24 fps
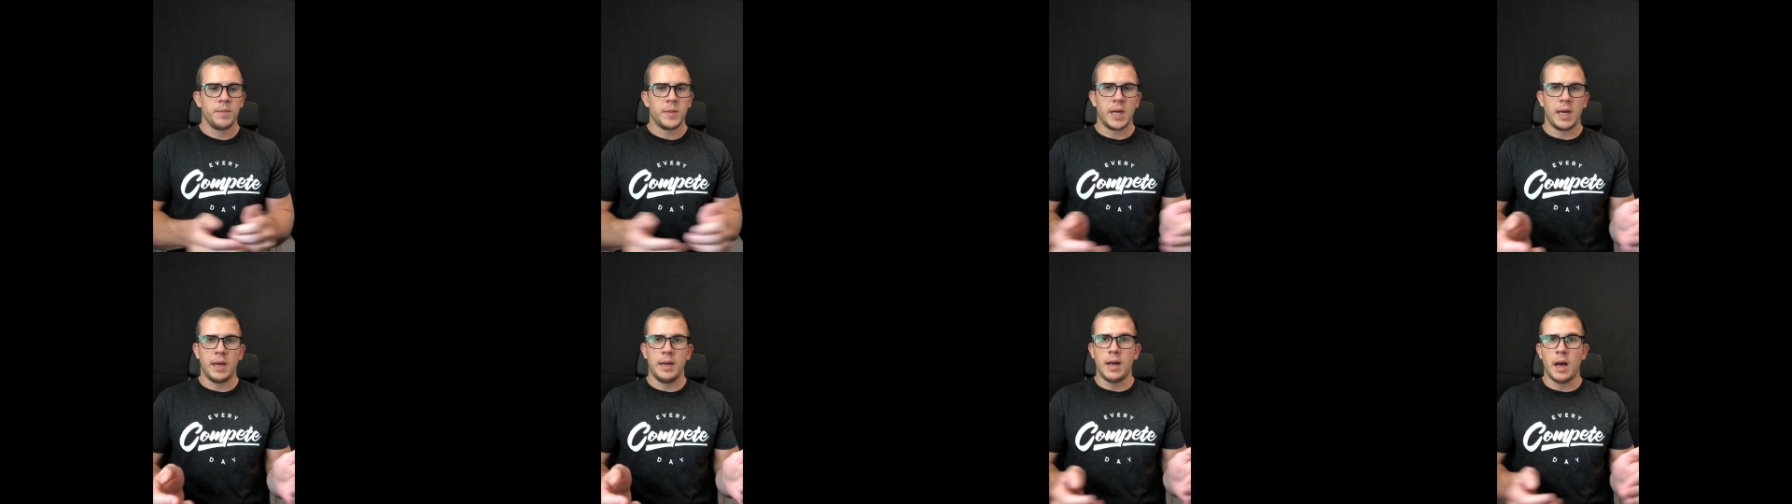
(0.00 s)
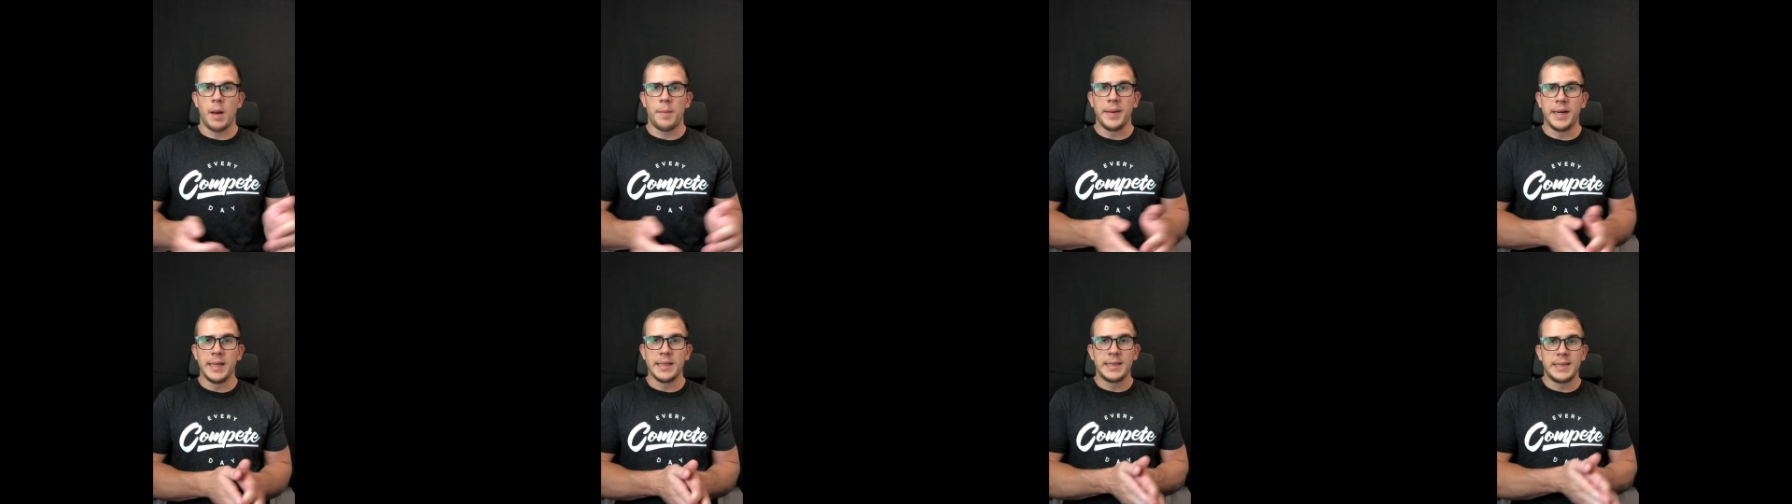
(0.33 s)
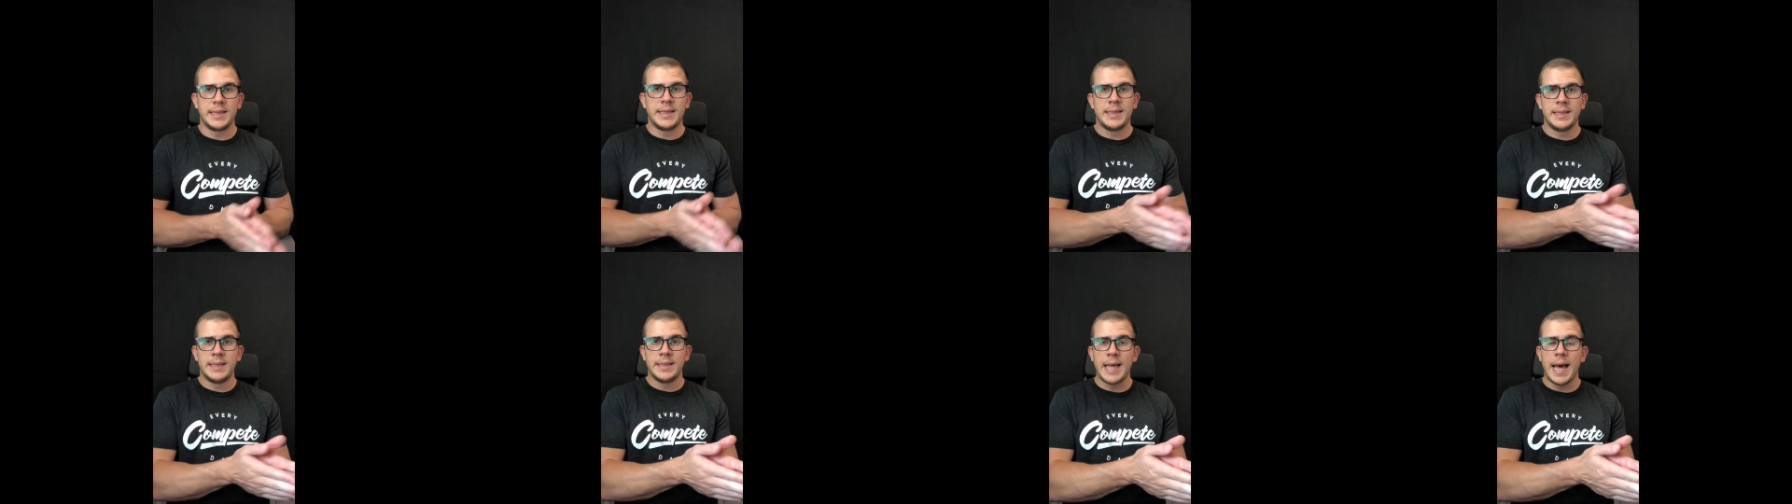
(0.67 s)
okay? I'm gonna
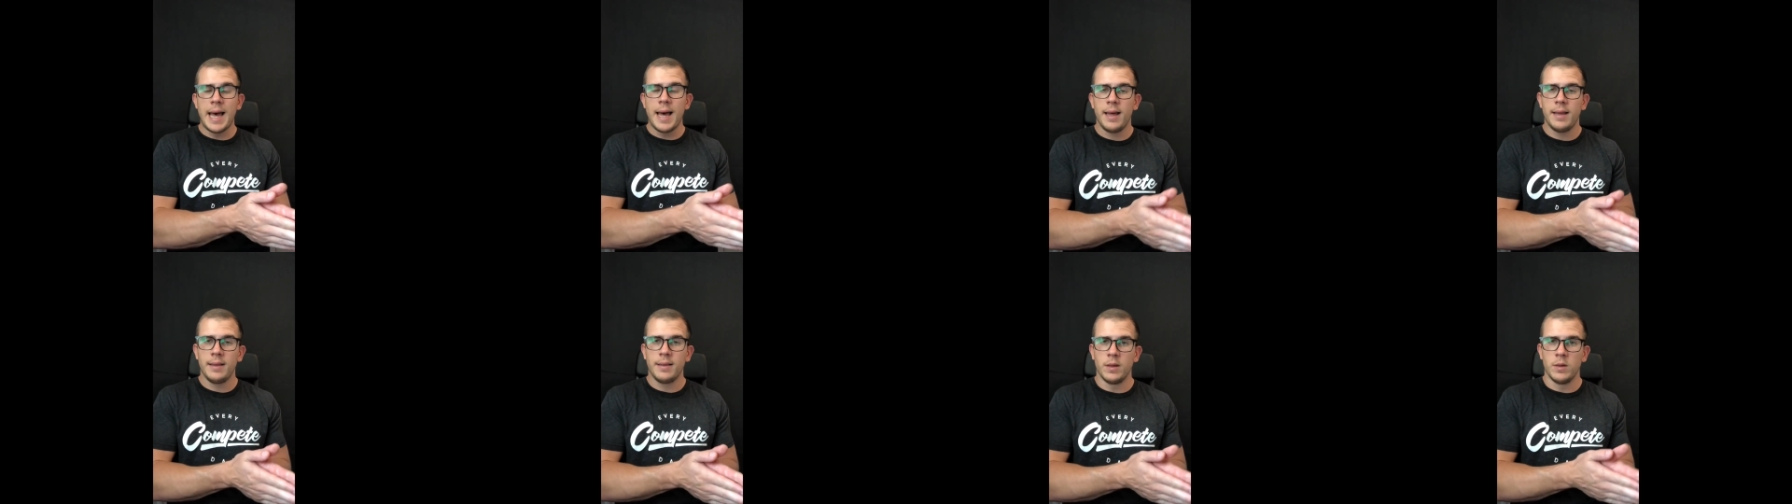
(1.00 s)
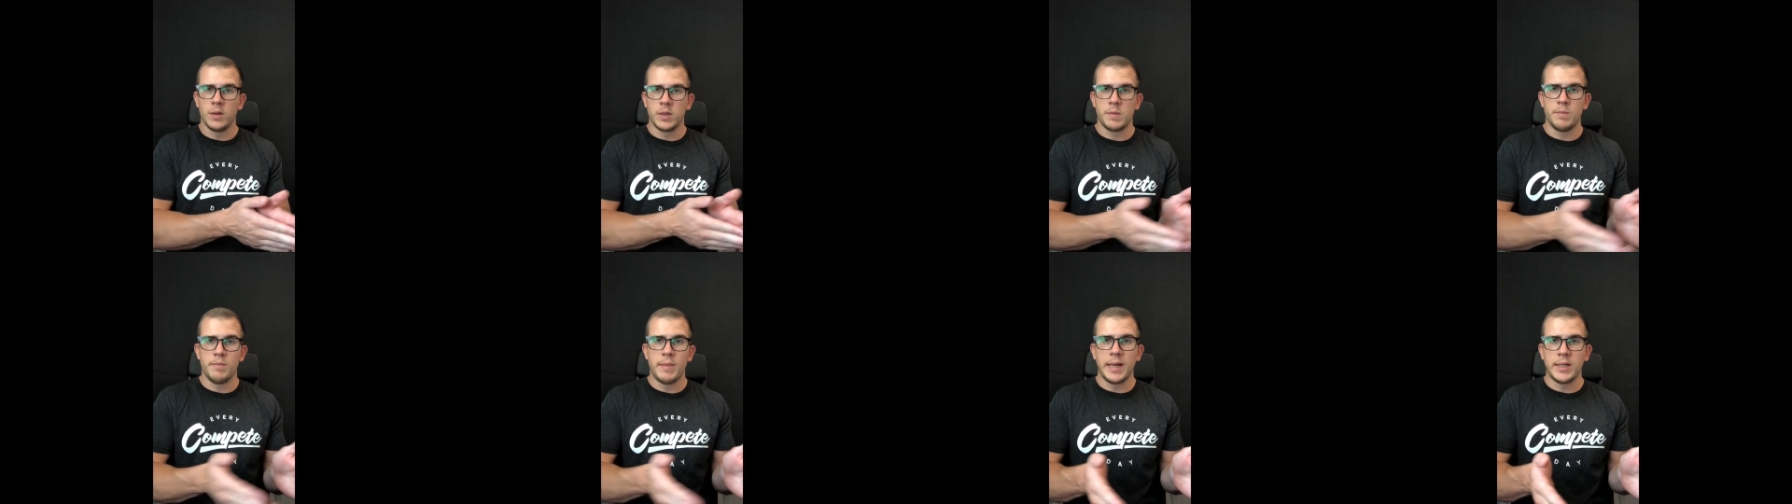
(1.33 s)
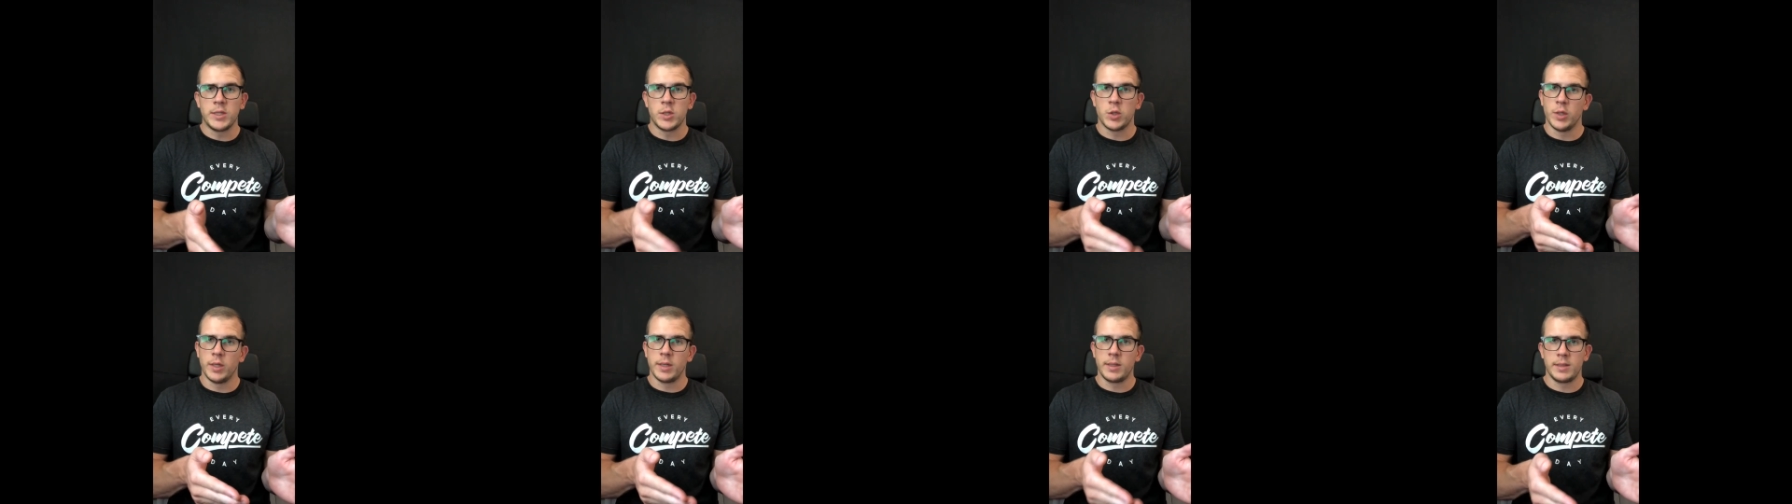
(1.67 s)
set those
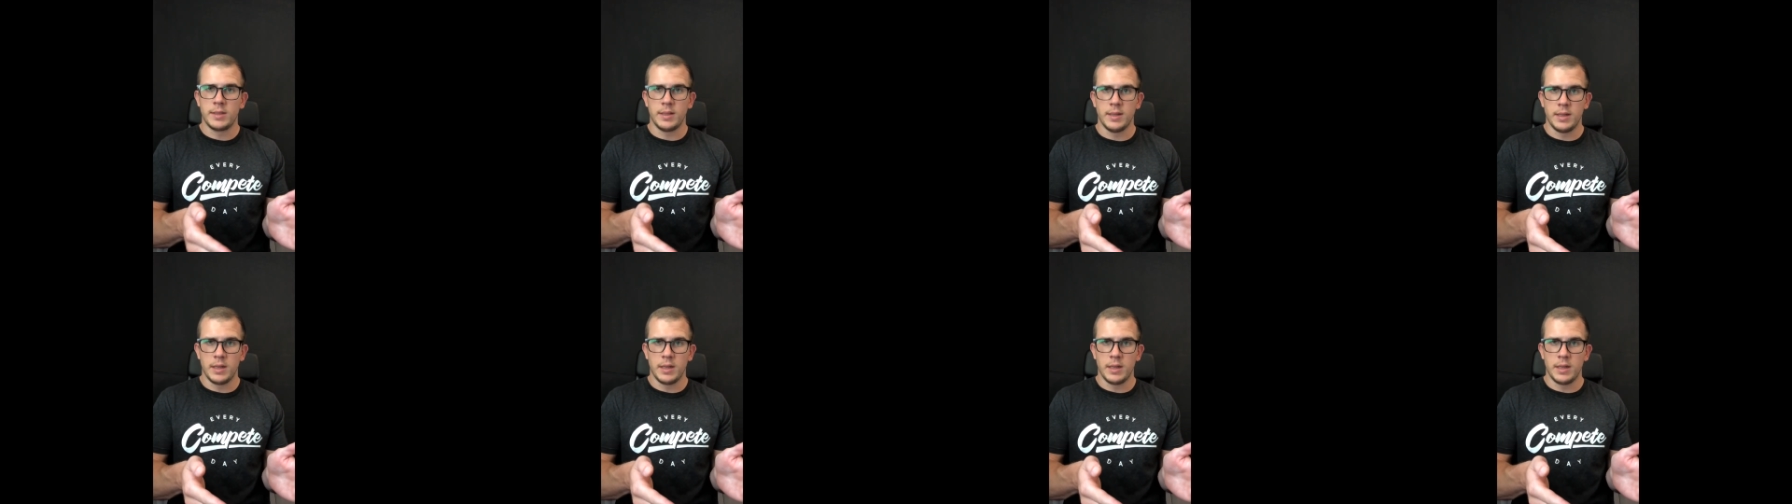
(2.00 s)
metrics